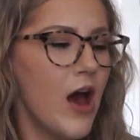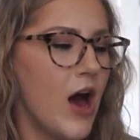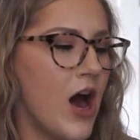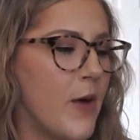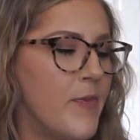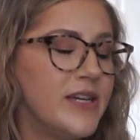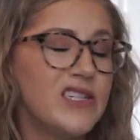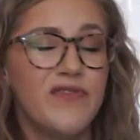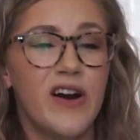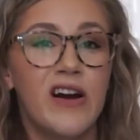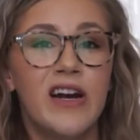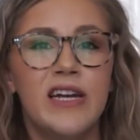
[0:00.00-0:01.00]
Um, as
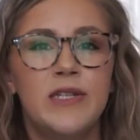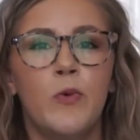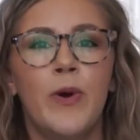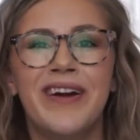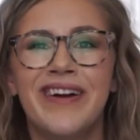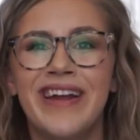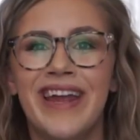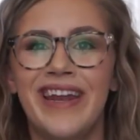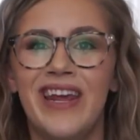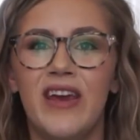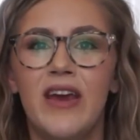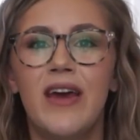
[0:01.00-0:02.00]
far as wearing
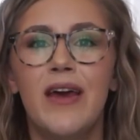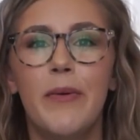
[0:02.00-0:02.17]
any